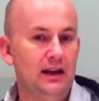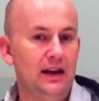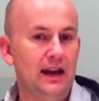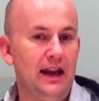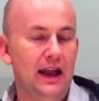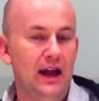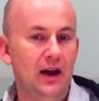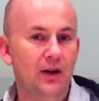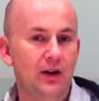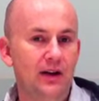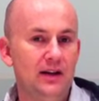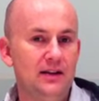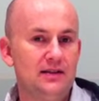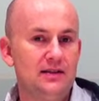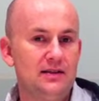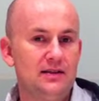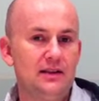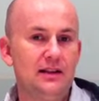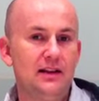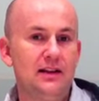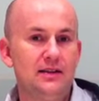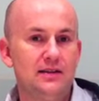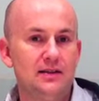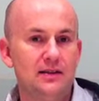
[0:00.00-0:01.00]
Now
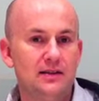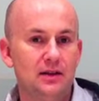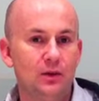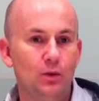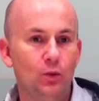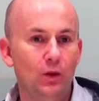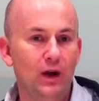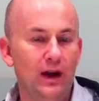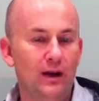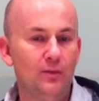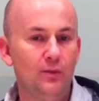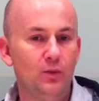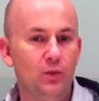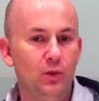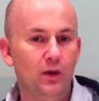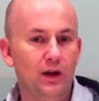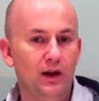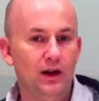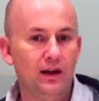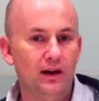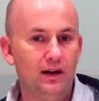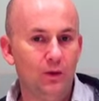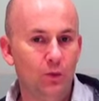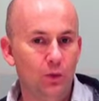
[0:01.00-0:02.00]
it's the web
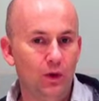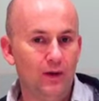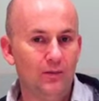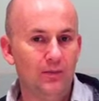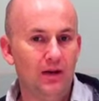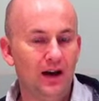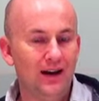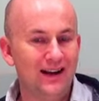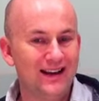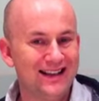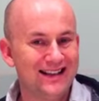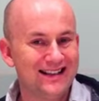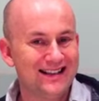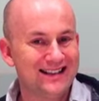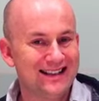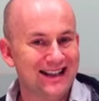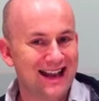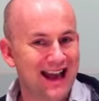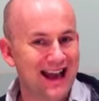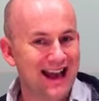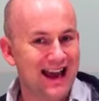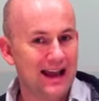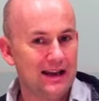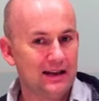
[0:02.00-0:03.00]
where the web
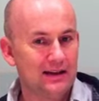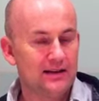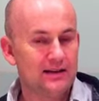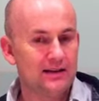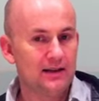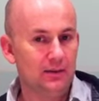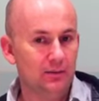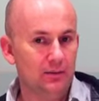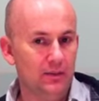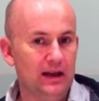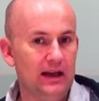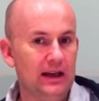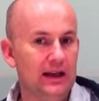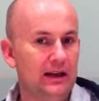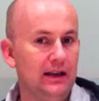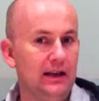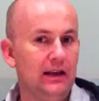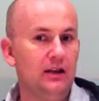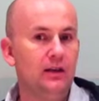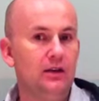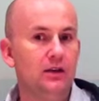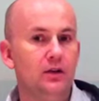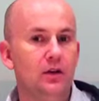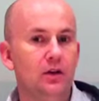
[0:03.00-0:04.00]
understands the
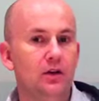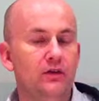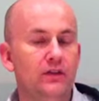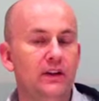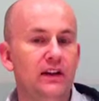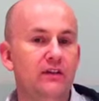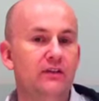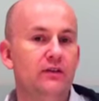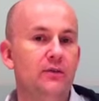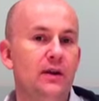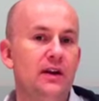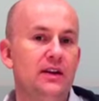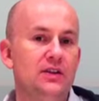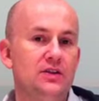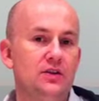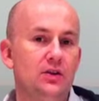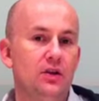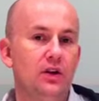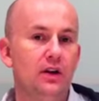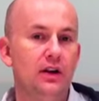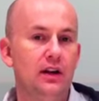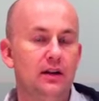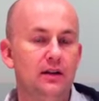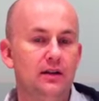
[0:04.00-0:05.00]
meaning of the
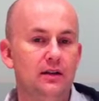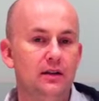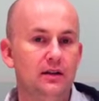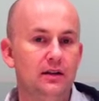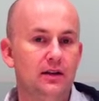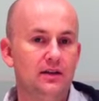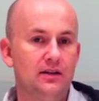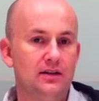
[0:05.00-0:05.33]
information on it